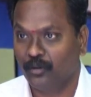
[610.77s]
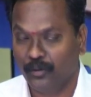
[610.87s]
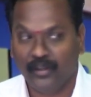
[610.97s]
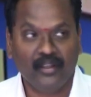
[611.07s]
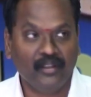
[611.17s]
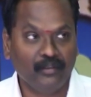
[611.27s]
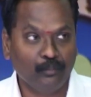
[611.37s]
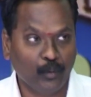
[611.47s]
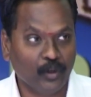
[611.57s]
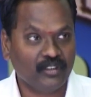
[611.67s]
We
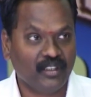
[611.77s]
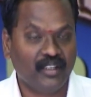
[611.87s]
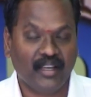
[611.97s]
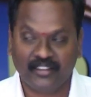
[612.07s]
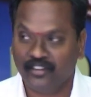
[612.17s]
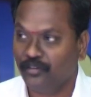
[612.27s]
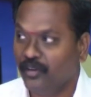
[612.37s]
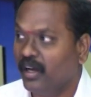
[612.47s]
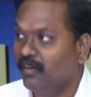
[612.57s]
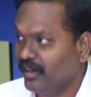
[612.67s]
pose that as if
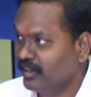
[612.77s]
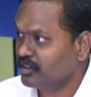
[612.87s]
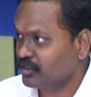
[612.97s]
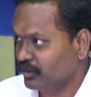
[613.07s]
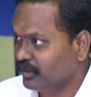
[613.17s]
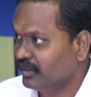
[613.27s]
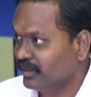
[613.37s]
we have understood